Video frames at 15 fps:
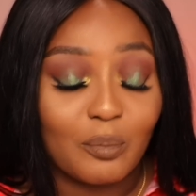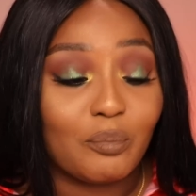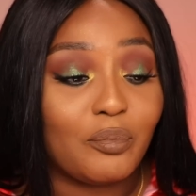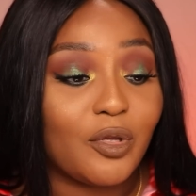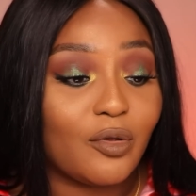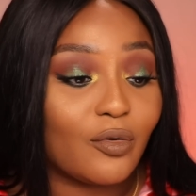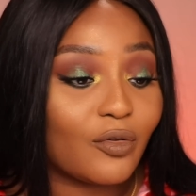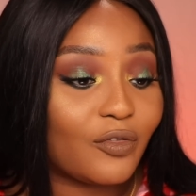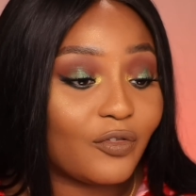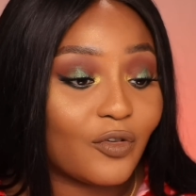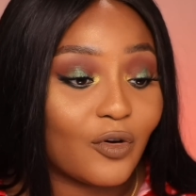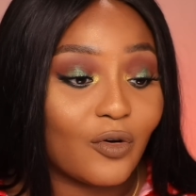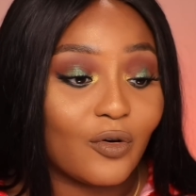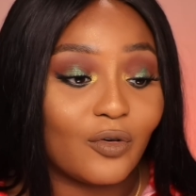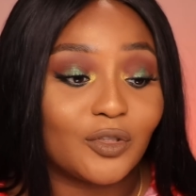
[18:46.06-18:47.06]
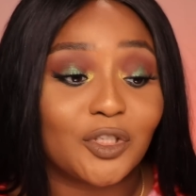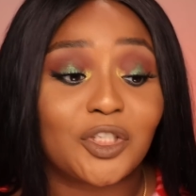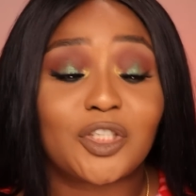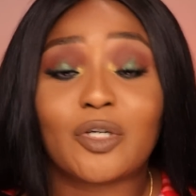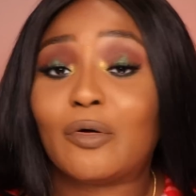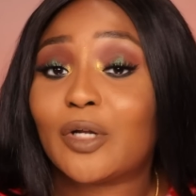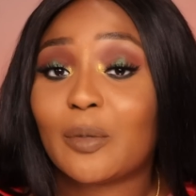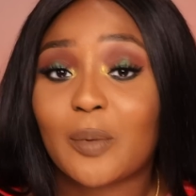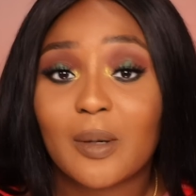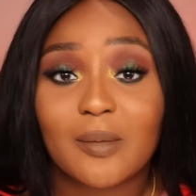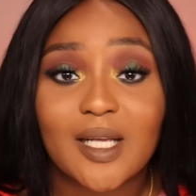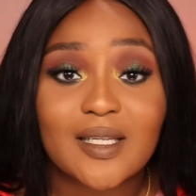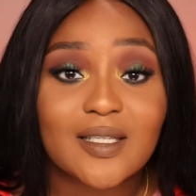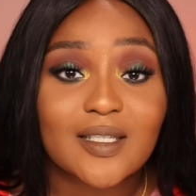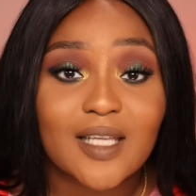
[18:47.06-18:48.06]
Beautiful, showed up on
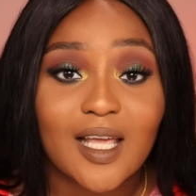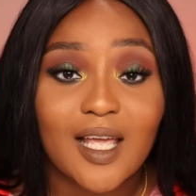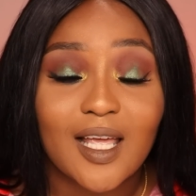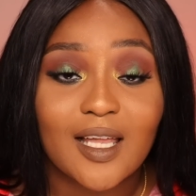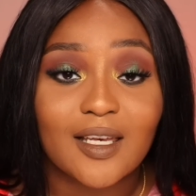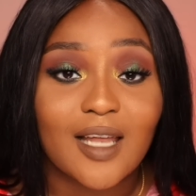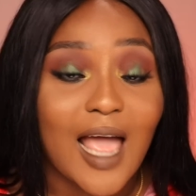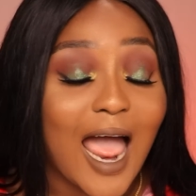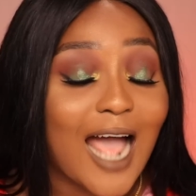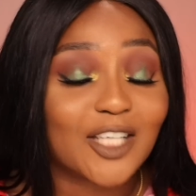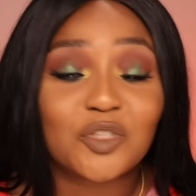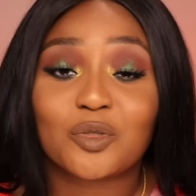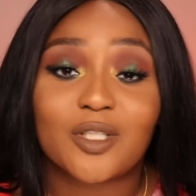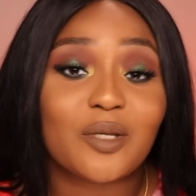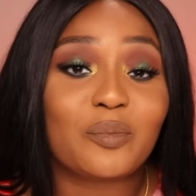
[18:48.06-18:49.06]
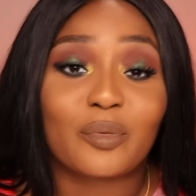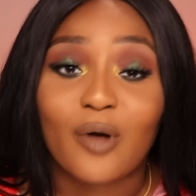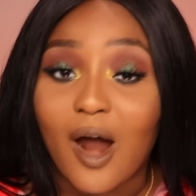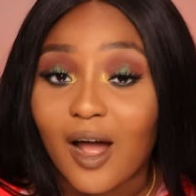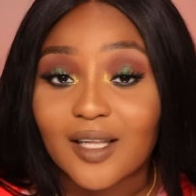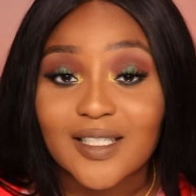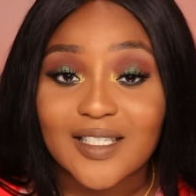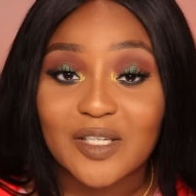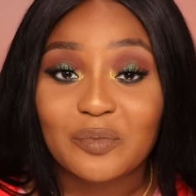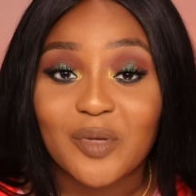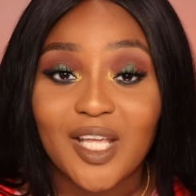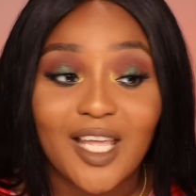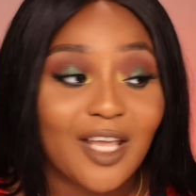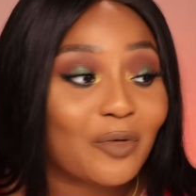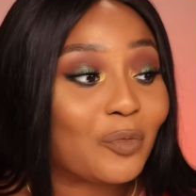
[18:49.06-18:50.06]
my skin, actually bronzed
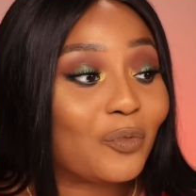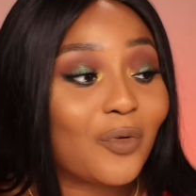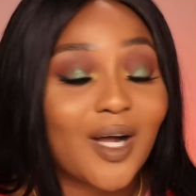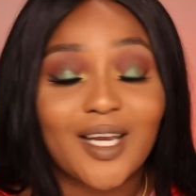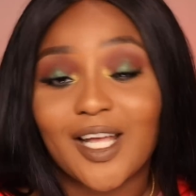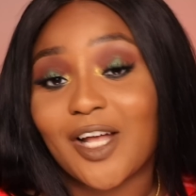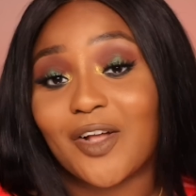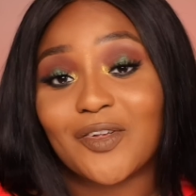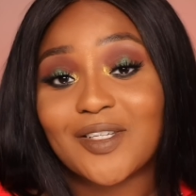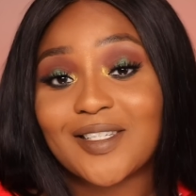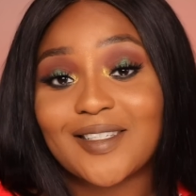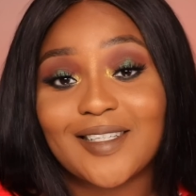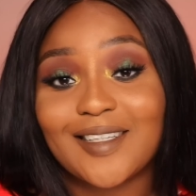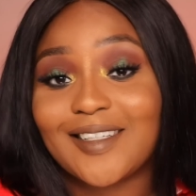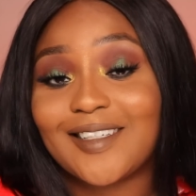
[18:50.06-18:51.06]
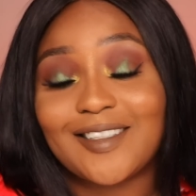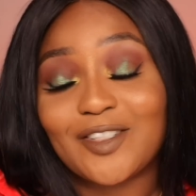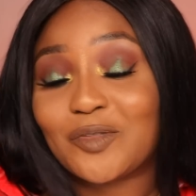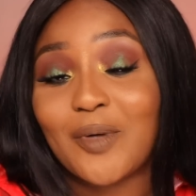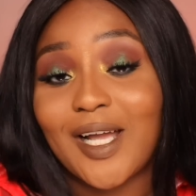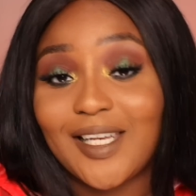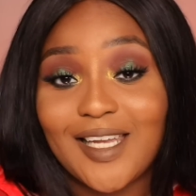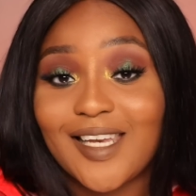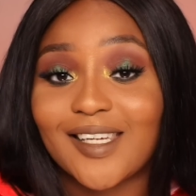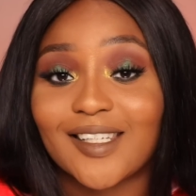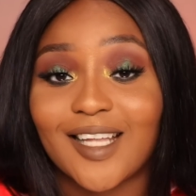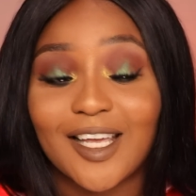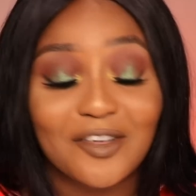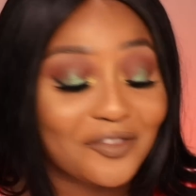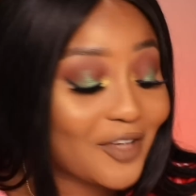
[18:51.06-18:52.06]
me. What else do I need in
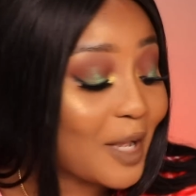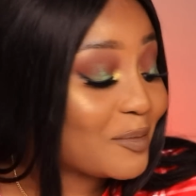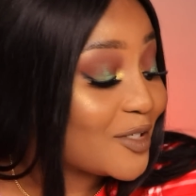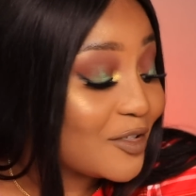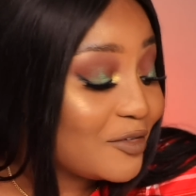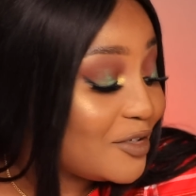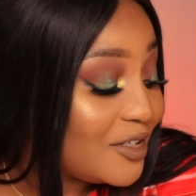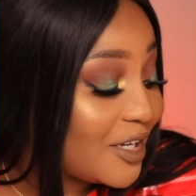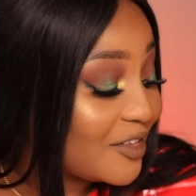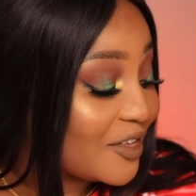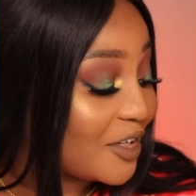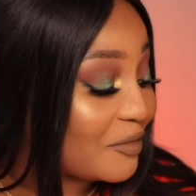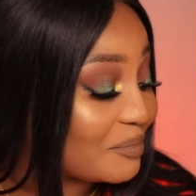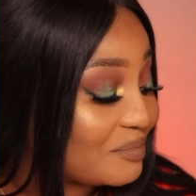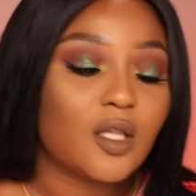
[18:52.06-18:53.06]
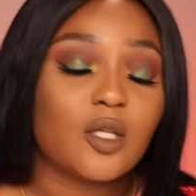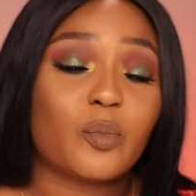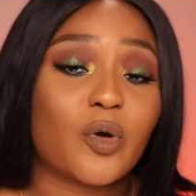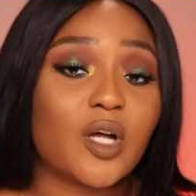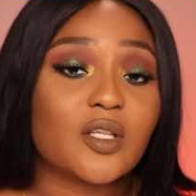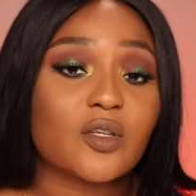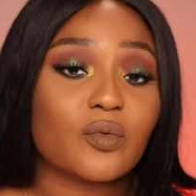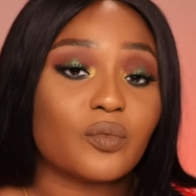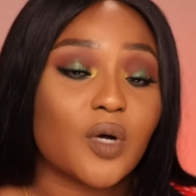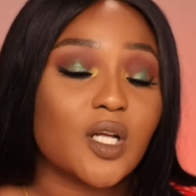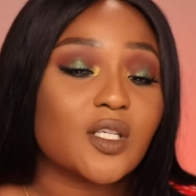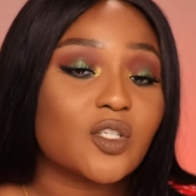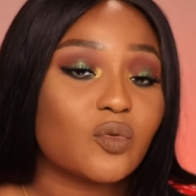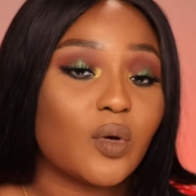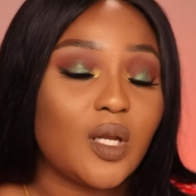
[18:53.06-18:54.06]
life? Absolutely nothing. The bronzer
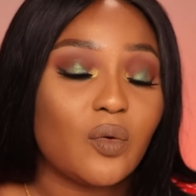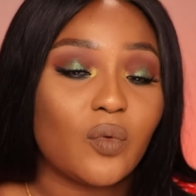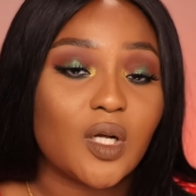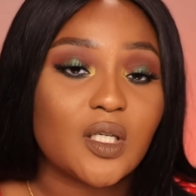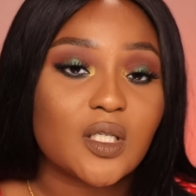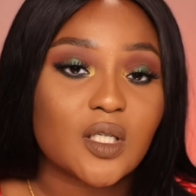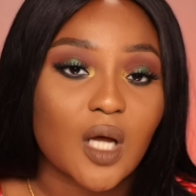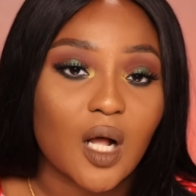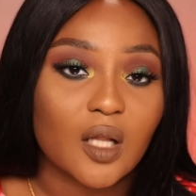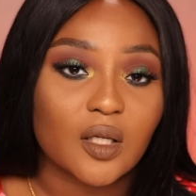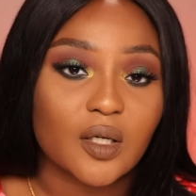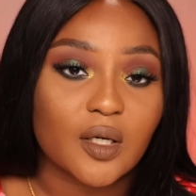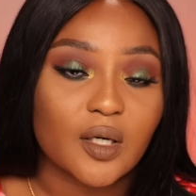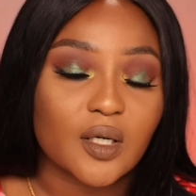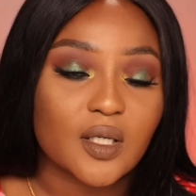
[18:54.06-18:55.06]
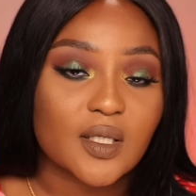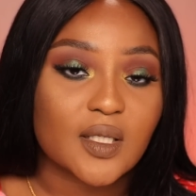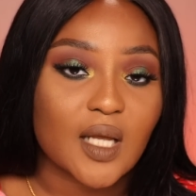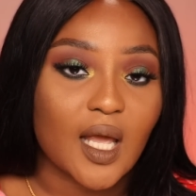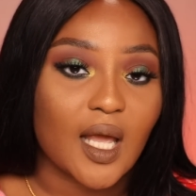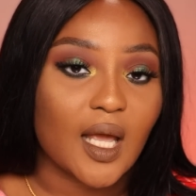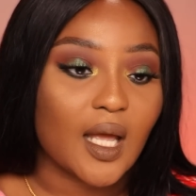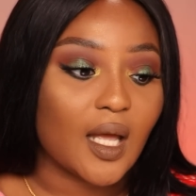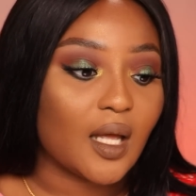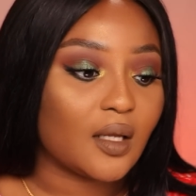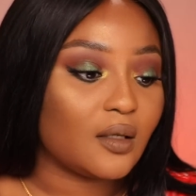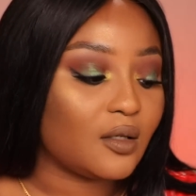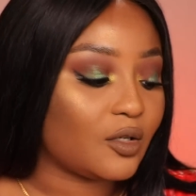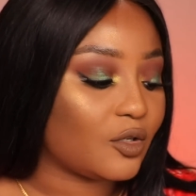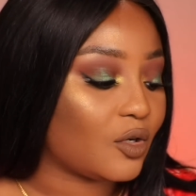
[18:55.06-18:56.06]
was $21,
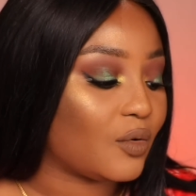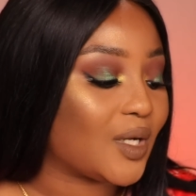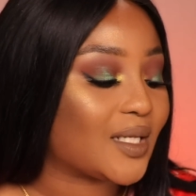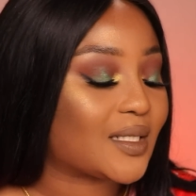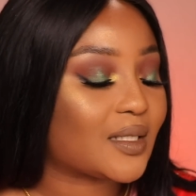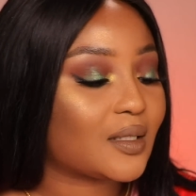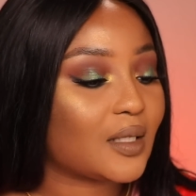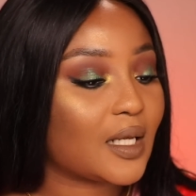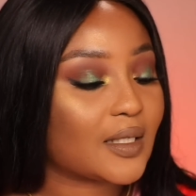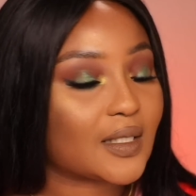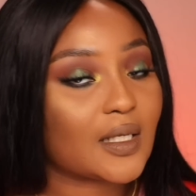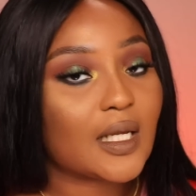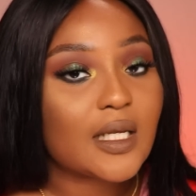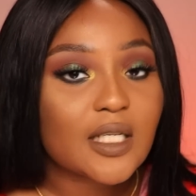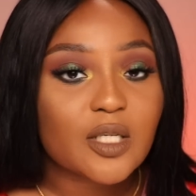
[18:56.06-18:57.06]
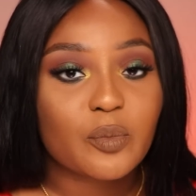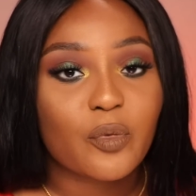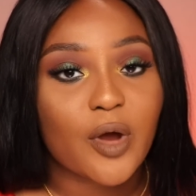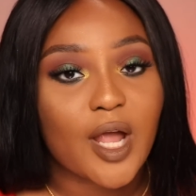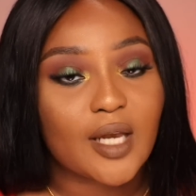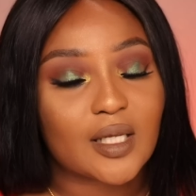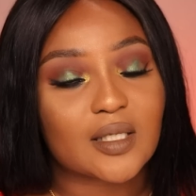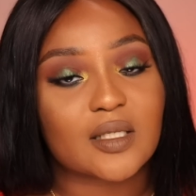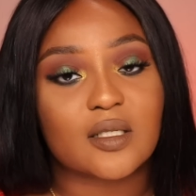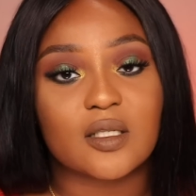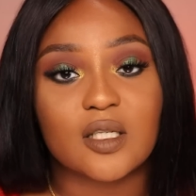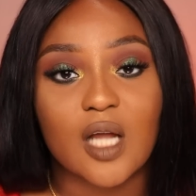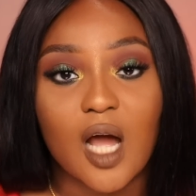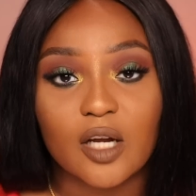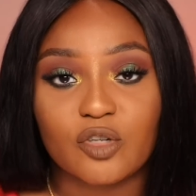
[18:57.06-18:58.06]
and you know, it's an indie brand. It's
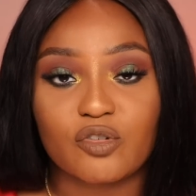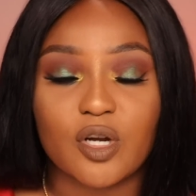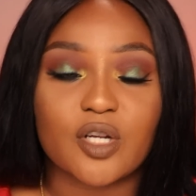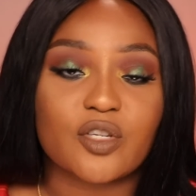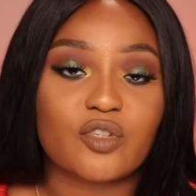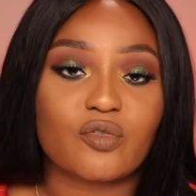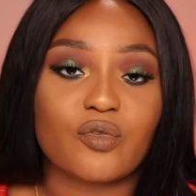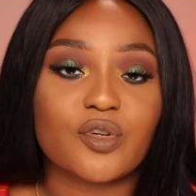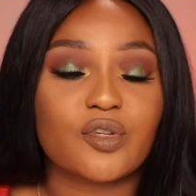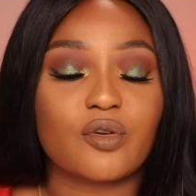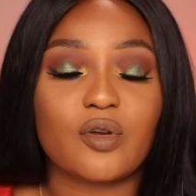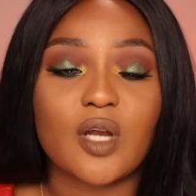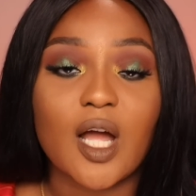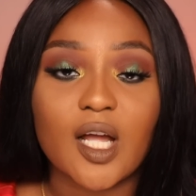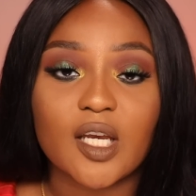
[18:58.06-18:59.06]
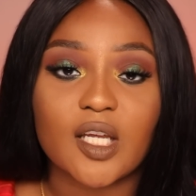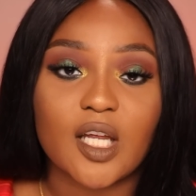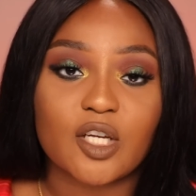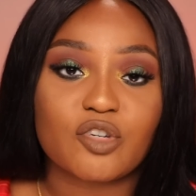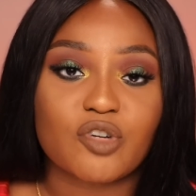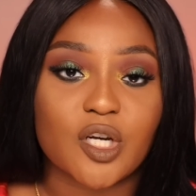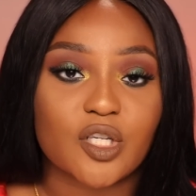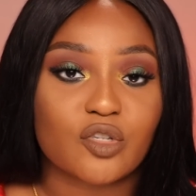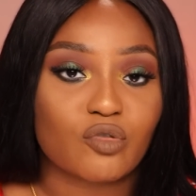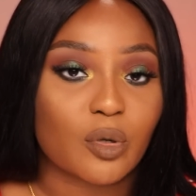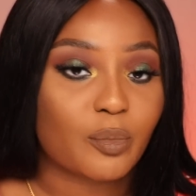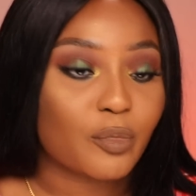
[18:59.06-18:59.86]
not drugstore, so you're not going to get drugstore